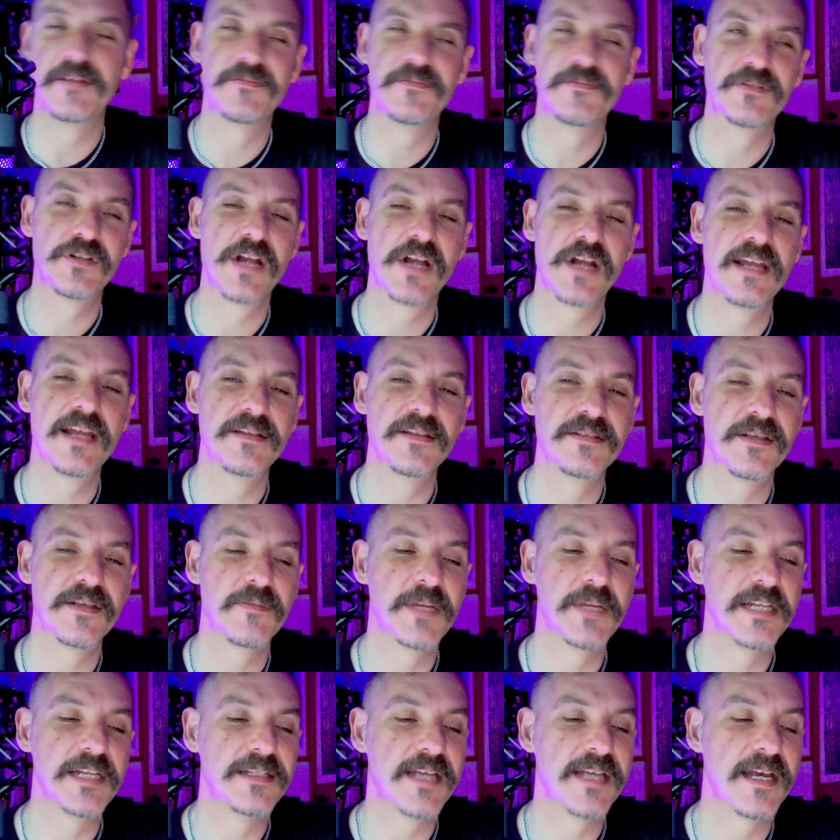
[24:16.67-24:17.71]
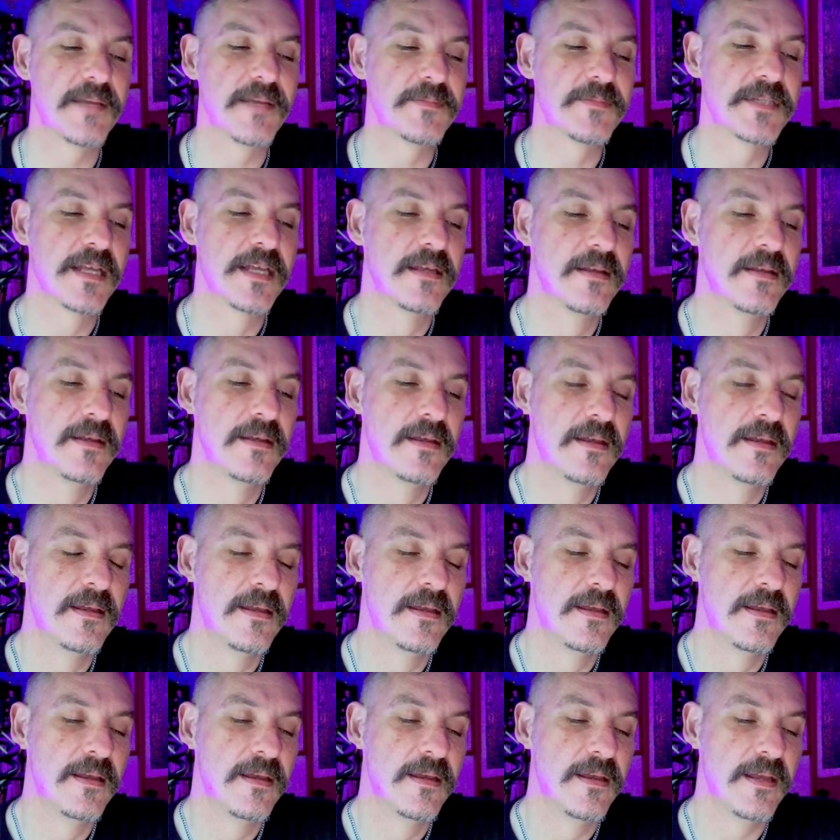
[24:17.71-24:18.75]
tried so many times,
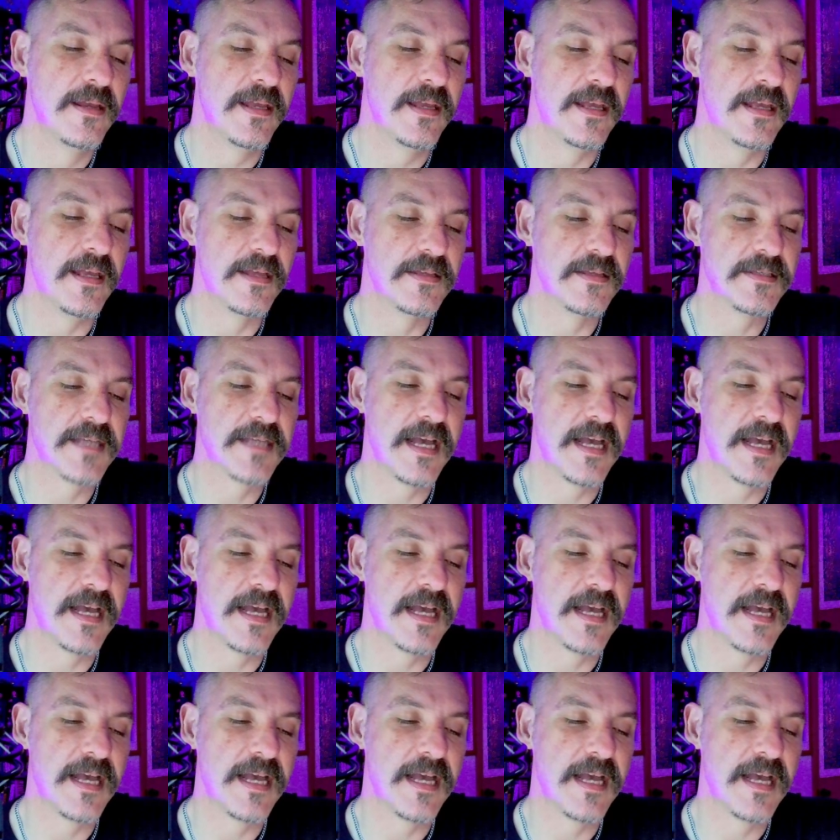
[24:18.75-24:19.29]
is